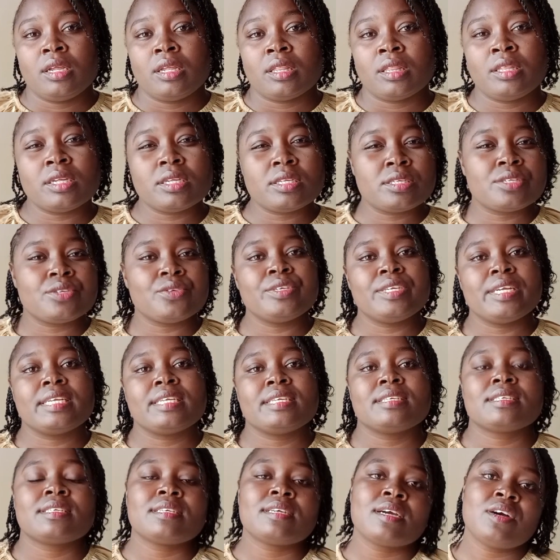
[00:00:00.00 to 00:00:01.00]
This
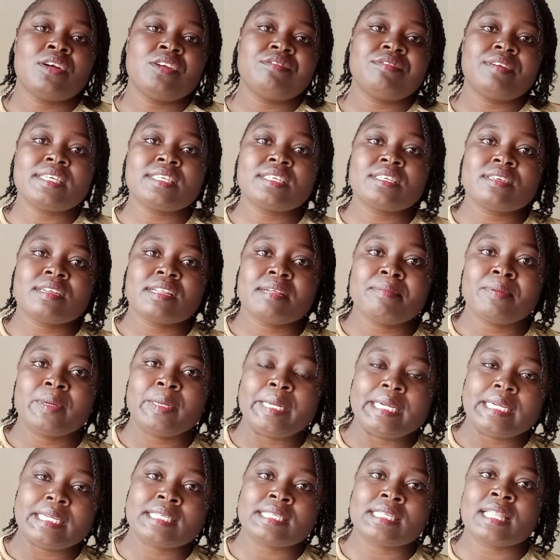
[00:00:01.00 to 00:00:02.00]
student confessed to the
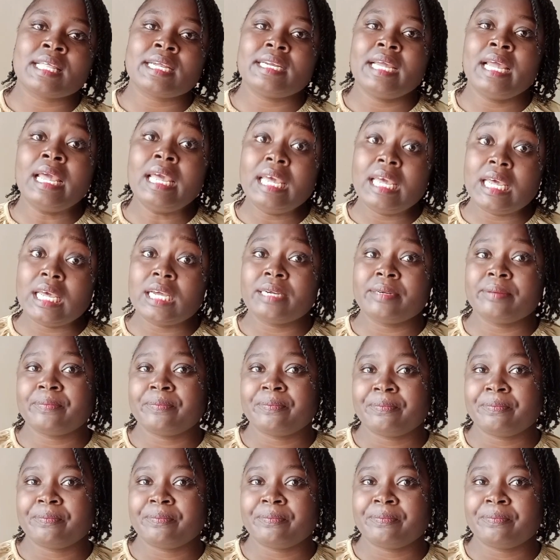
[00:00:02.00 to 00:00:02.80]
police that he